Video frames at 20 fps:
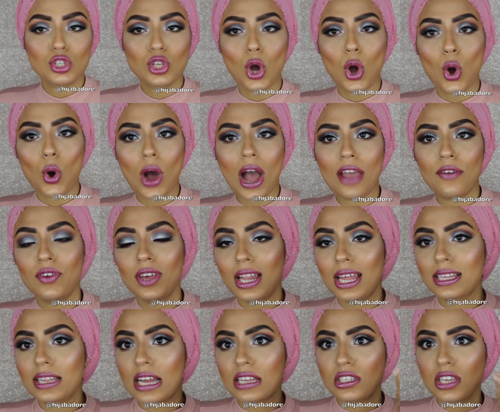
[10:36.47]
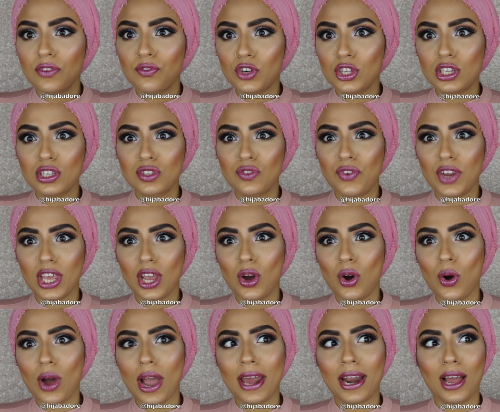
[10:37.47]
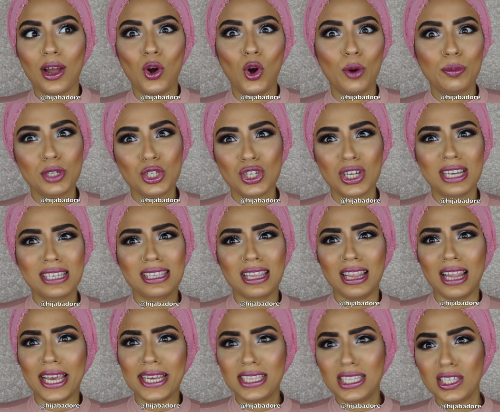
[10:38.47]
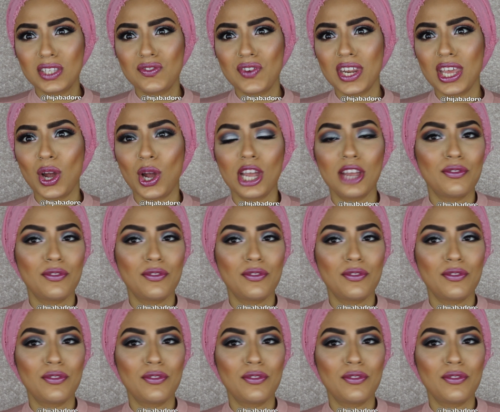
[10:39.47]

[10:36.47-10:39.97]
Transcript: So I feel like that's it for this video, and I hope that you guys liked this video.